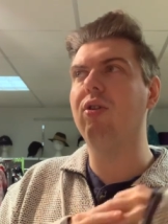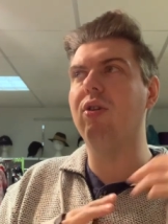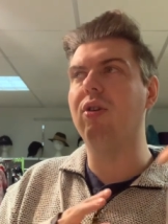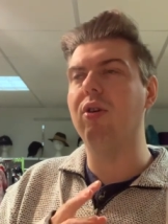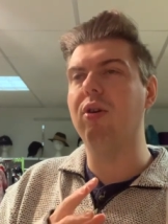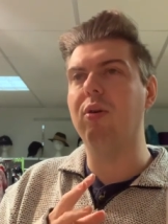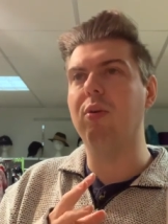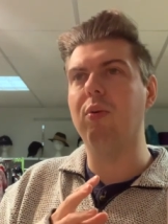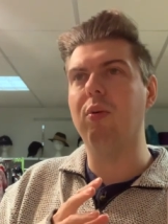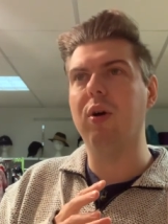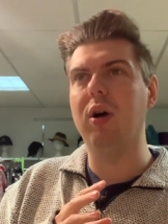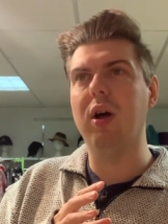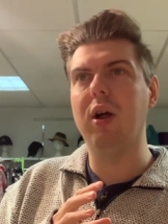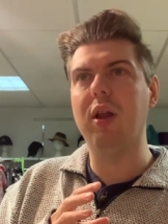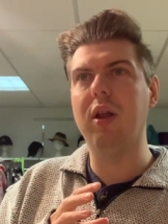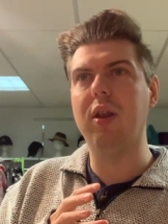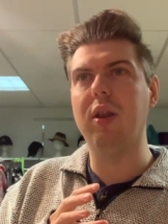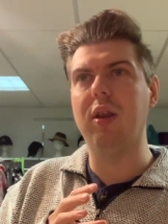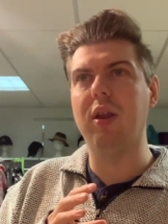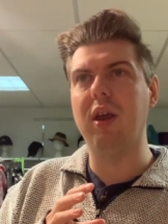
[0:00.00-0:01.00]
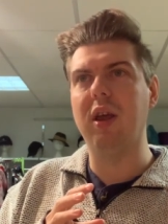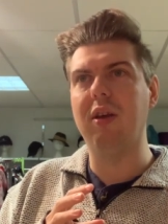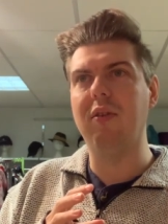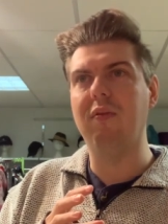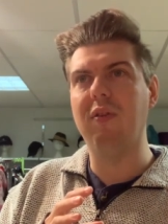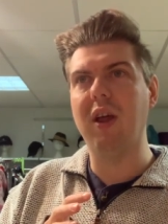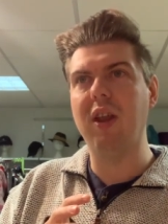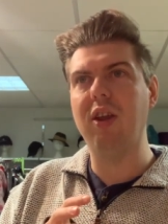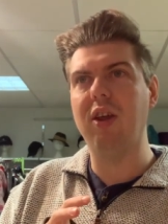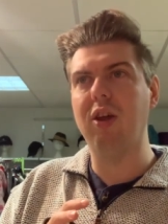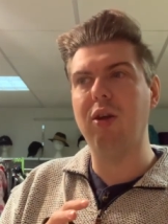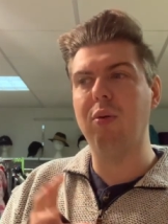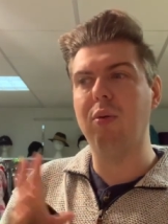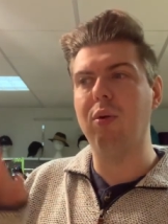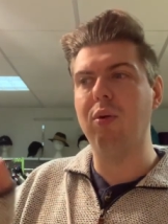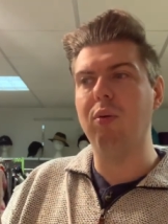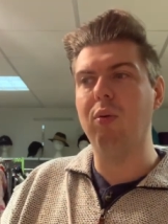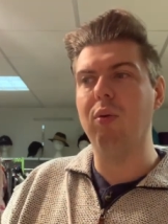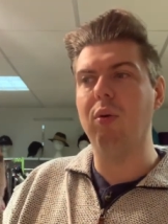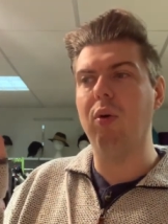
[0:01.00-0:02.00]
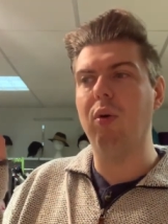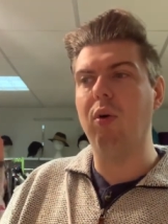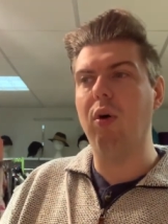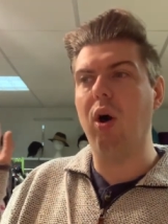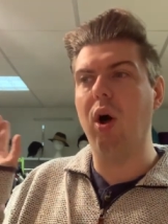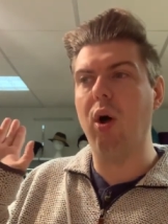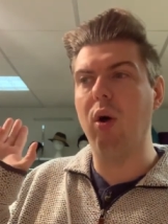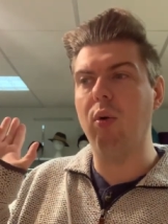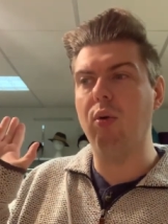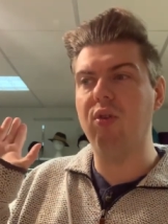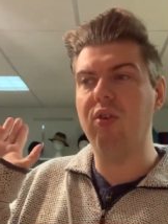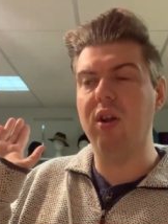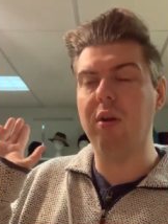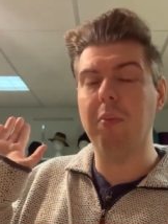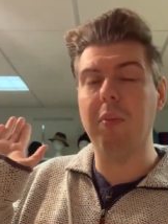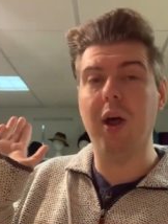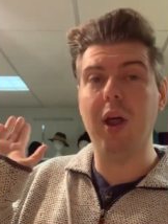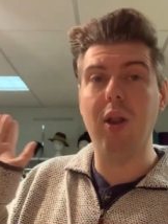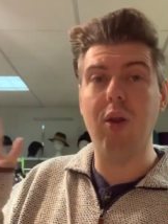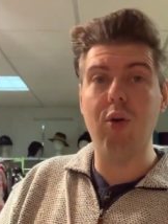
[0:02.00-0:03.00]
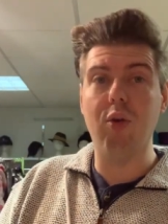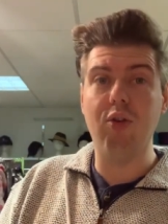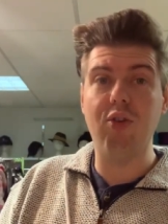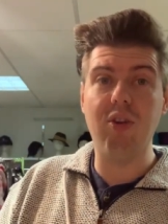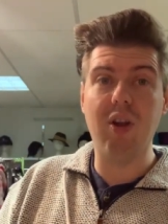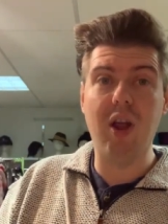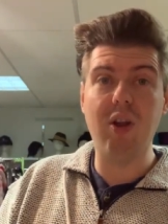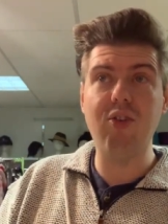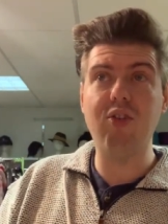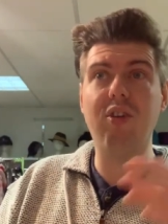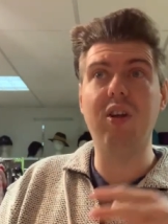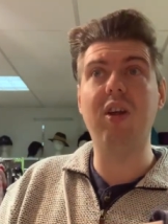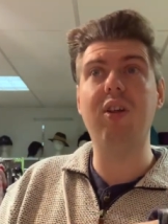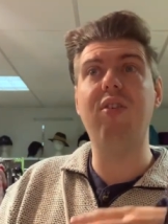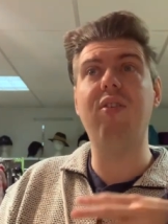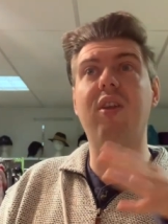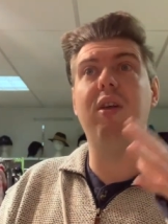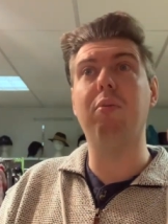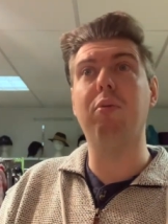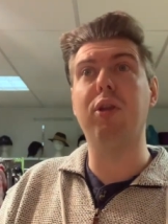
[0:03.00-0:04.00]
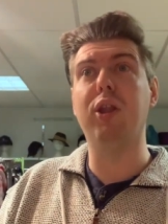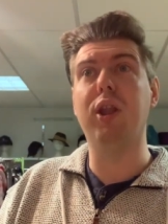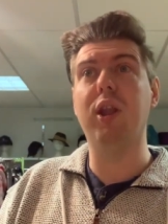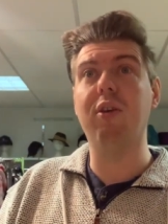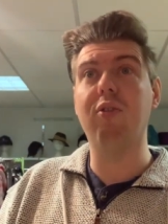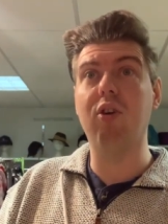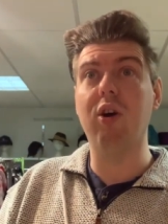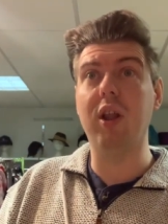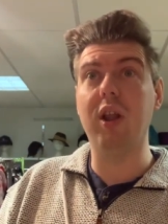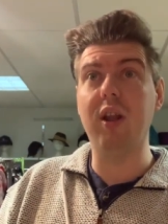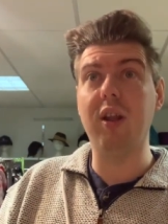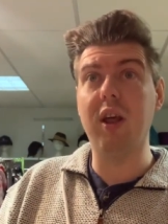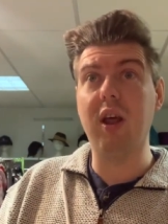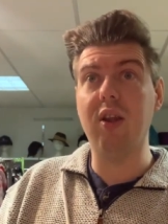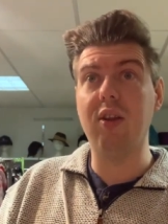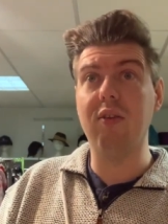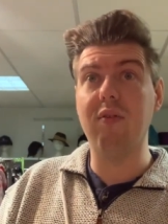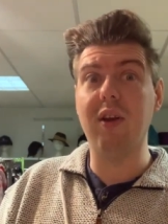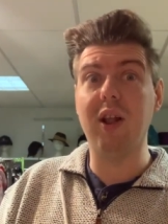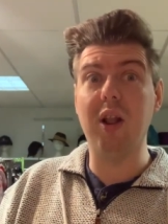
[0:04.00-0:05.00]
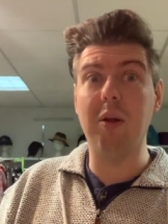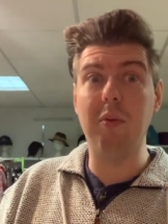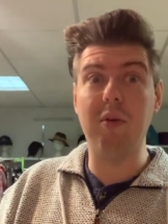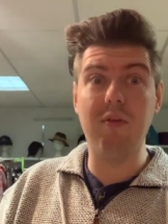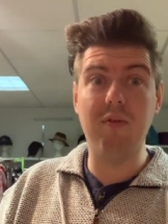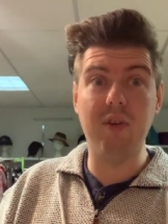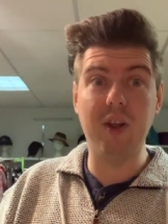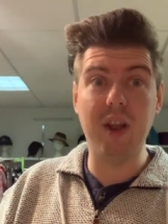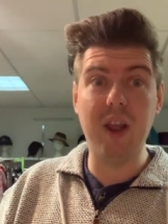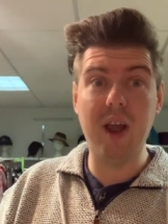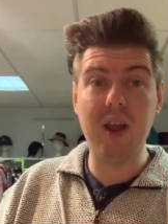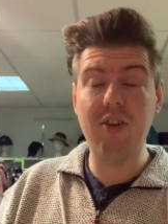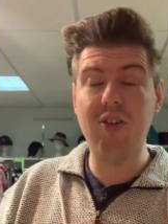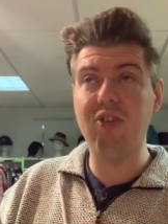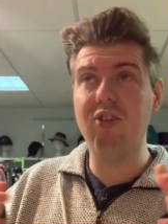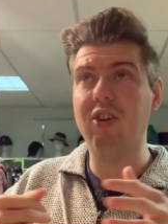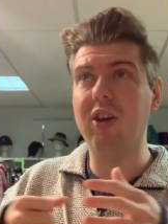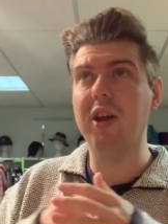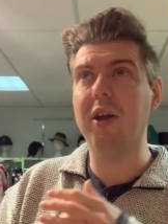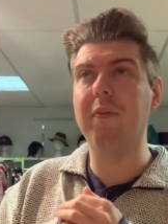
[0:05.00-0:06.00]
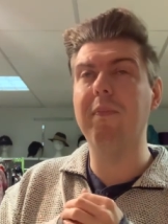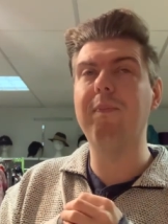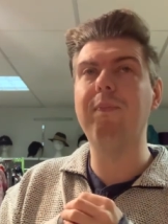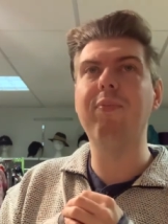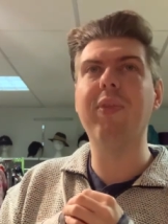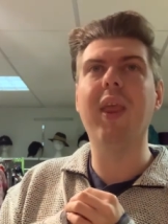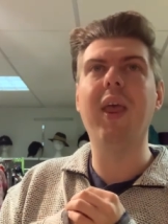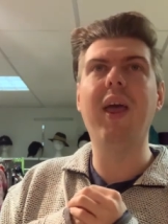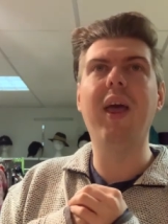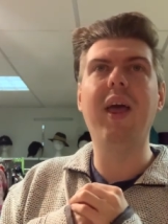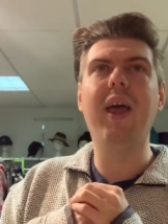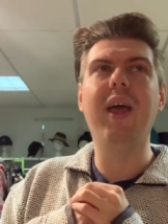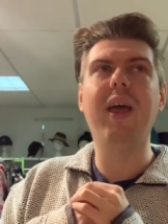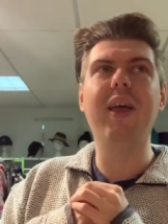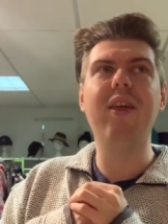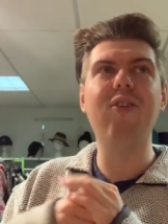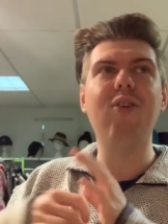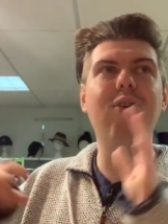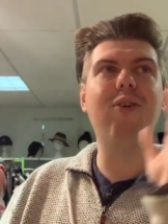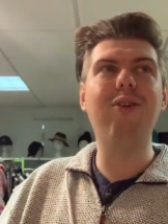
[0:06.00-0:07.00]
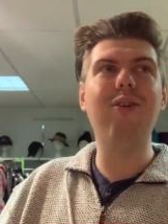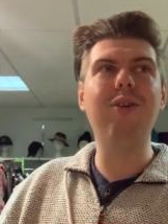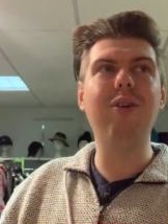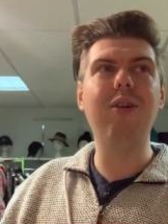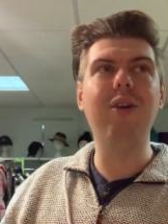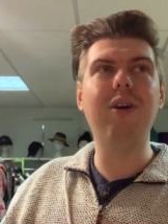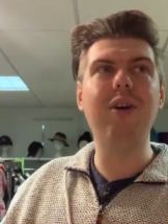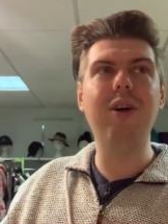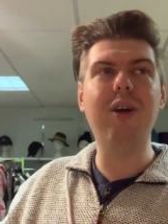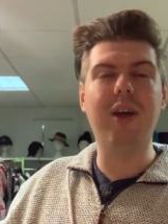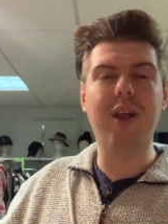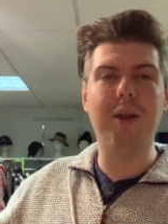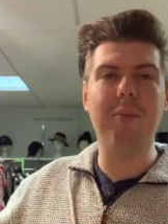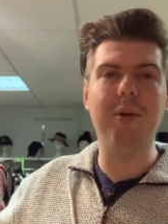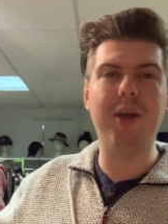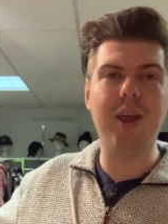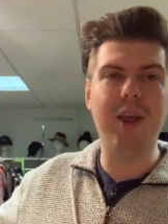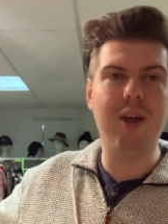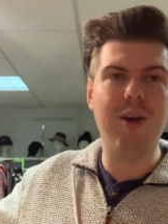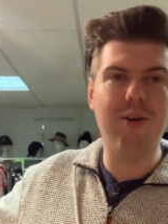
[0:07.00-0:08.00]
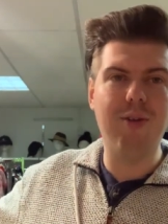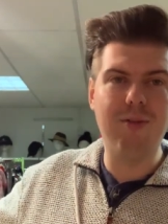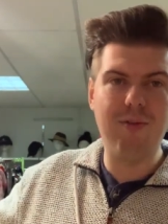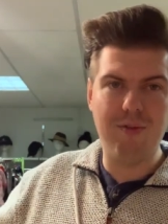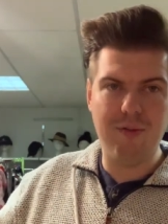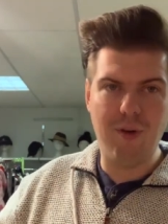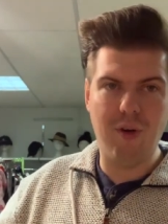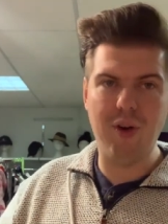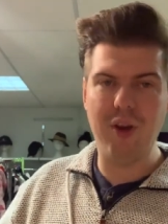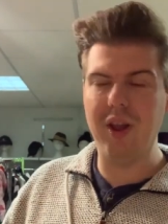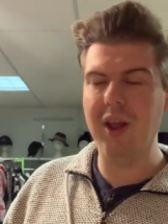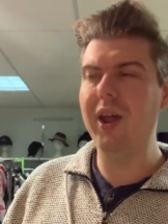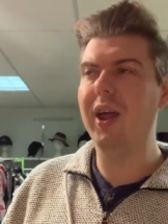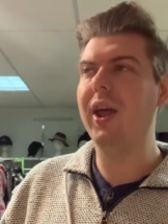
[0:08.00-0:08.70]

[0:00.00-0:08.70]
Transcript: to the venue who hosted my launch last year to see whether they've got any dates available for next year. It's all going to be fun.